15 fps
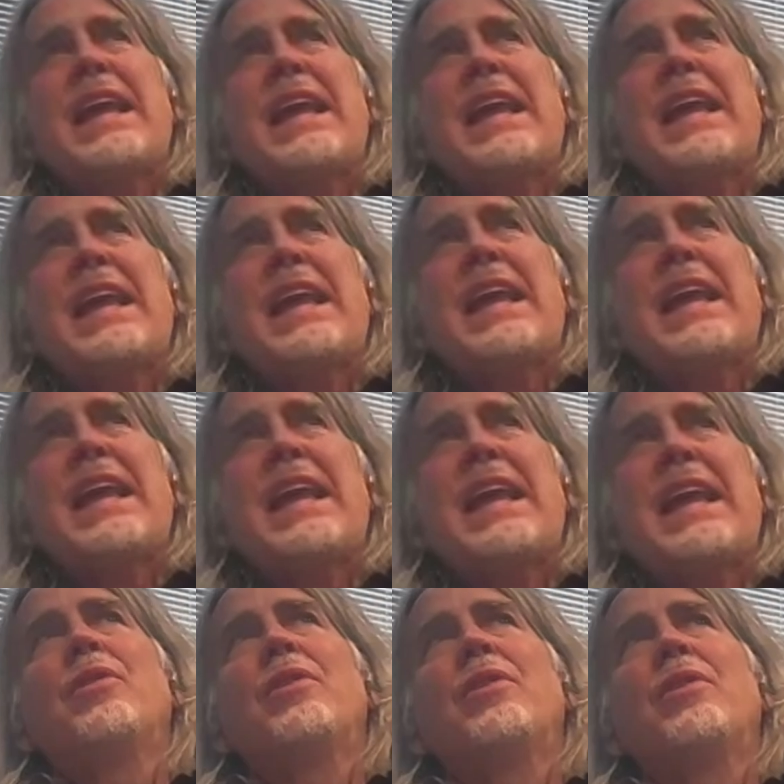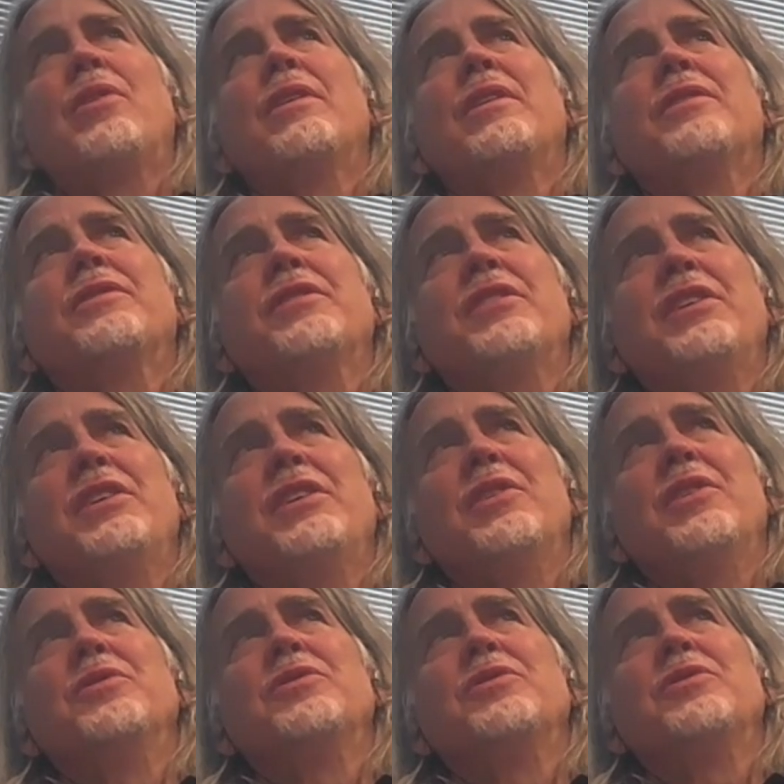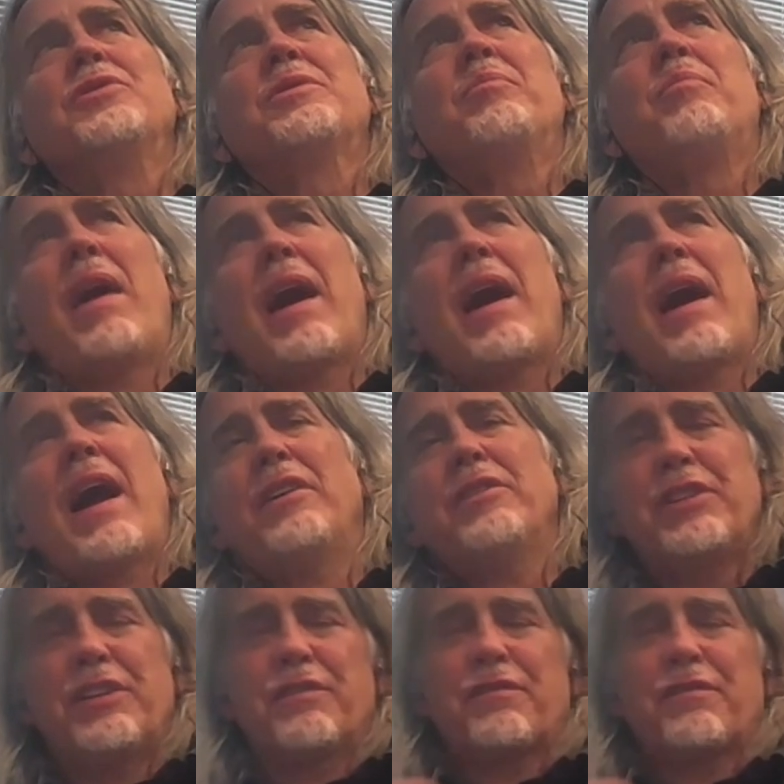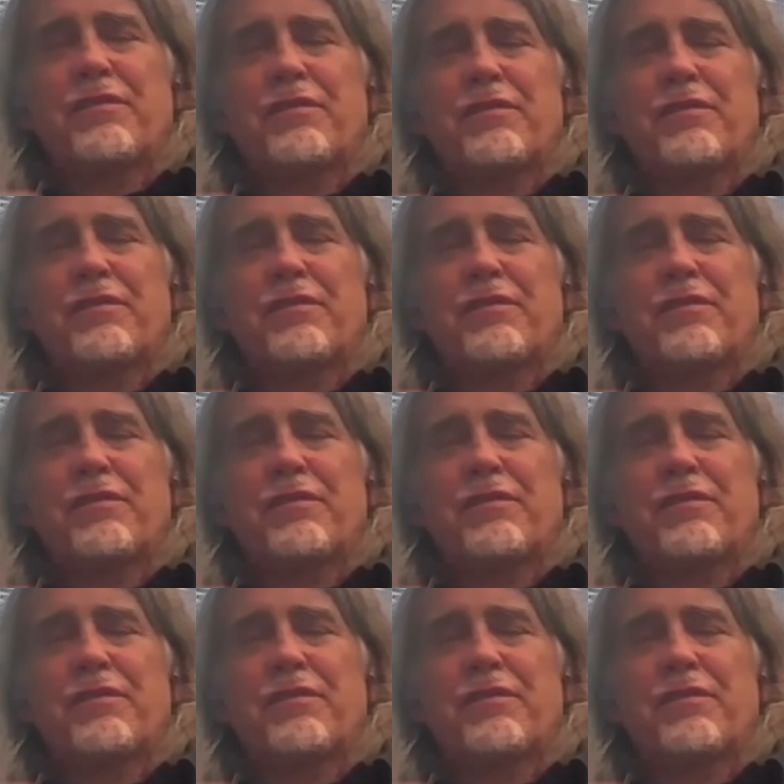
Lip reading: being able to use biology to frame